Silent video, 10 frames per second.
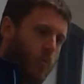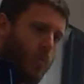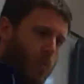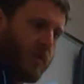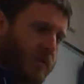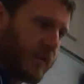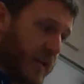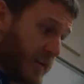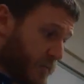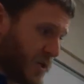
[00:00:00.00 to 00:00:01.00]
one thing,
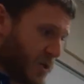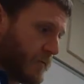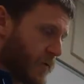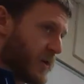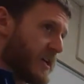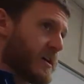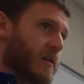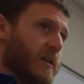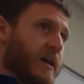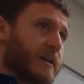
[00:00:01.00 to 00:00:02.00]
especially if you're
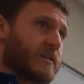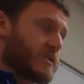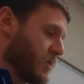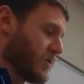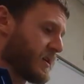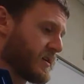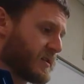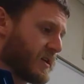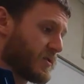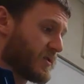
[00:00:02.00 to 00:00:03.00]
ELA, social studies
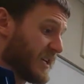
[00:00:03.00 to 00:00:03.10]
teachers,